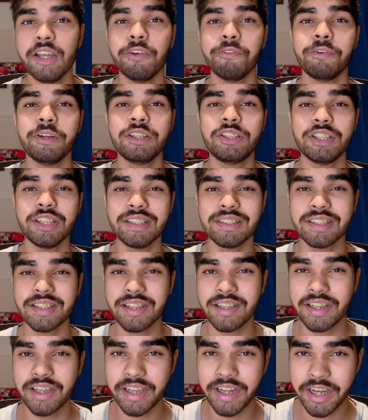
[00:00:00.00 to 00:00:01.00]
which is a
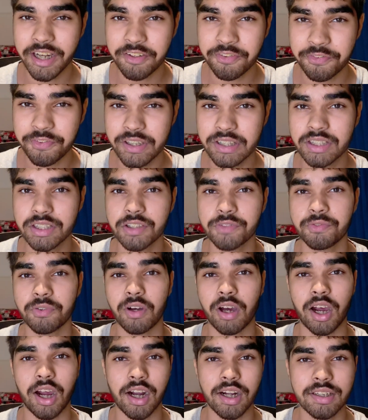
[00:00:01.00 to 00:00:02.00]
great feature
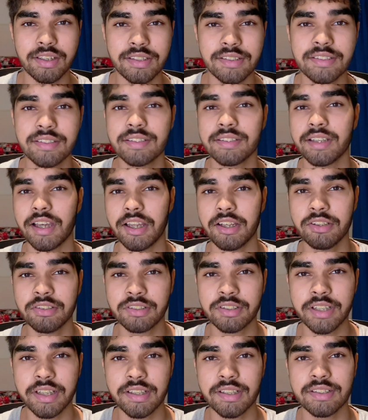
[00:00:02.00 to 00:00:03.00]
for artists,
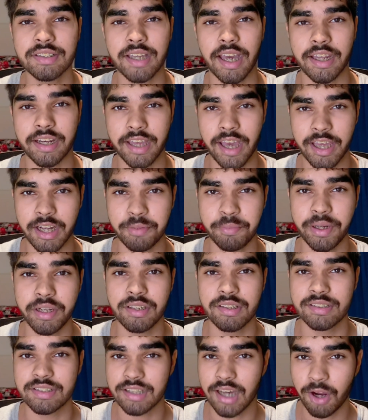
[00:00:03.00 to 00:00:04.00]
illustrators and
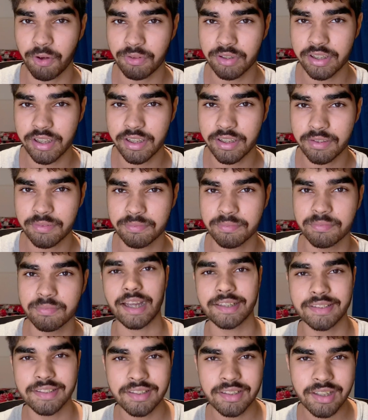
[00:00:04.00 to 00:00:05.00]
animators out there,
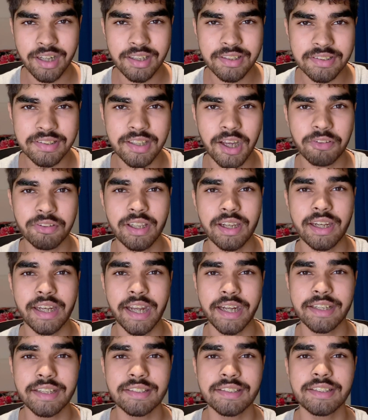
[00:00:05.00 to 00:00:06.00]
as it cuts down the
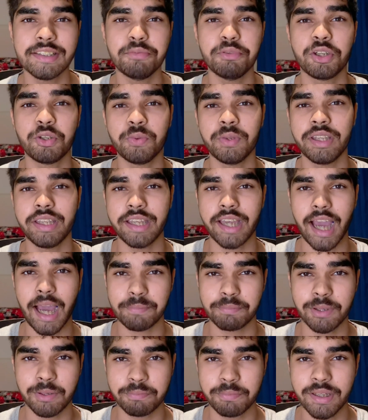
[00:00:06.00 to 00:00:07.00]
latency between the
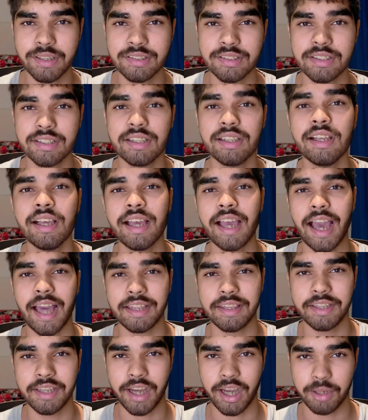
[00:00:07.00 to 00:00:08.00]
Apple Pencil
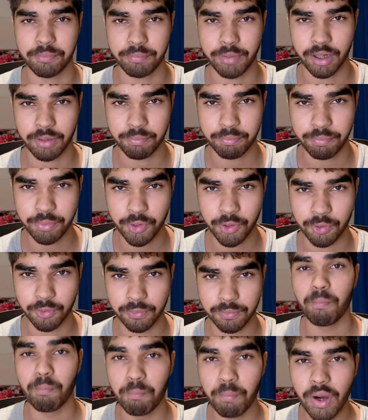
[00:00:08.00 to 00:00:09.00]
and the iPad Pro.
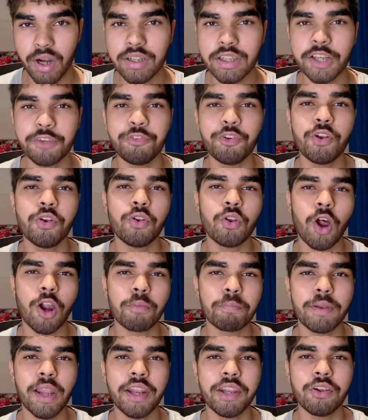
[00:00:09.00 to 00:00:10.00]
But if you're
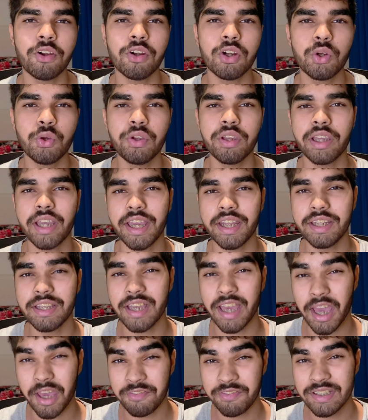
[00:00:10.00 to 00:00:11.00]
not planning on doing any
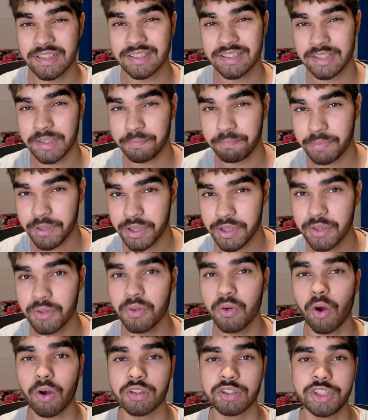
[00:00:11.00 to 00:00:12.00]
heavy
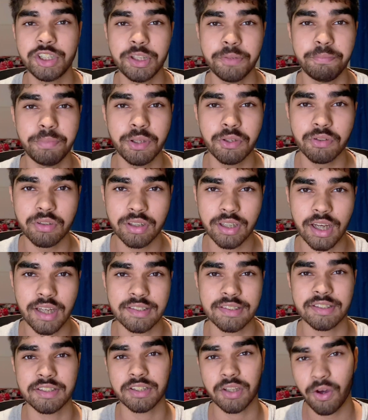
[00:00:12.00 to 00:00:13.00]
CPU or GPU
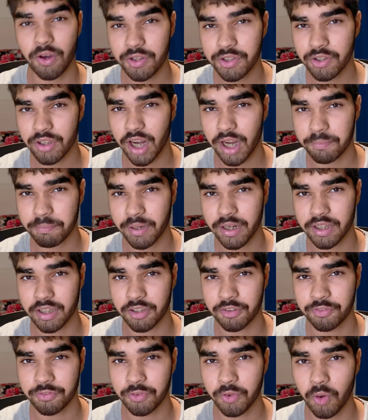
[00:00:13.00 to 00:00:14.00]
tasks on your iPad
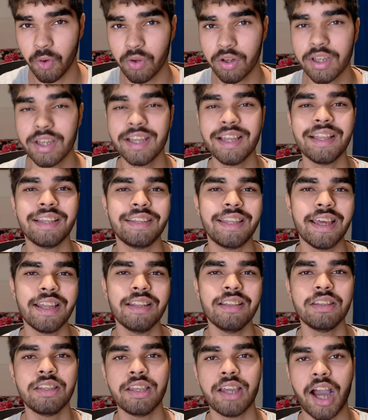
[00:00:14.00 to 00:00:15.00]
Air 4,
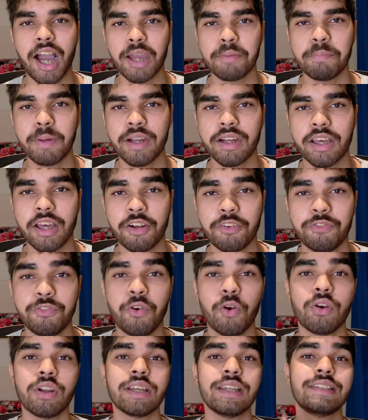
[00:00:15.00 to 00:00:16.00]
then the iPad Air
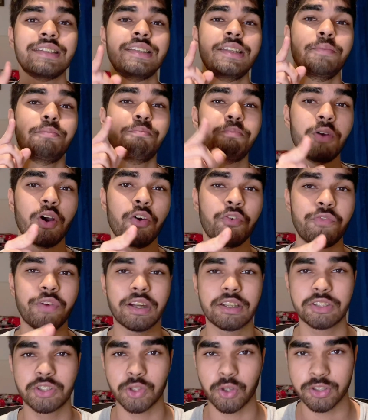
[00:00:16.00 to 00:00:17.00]
4 is the
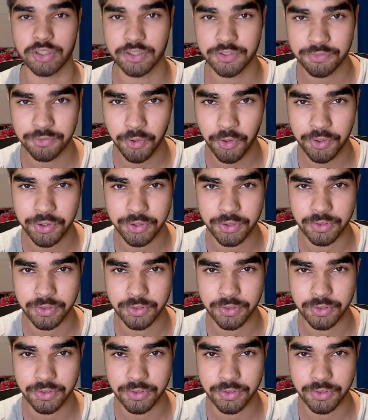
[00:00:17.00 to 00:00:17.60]
perfect choice for you.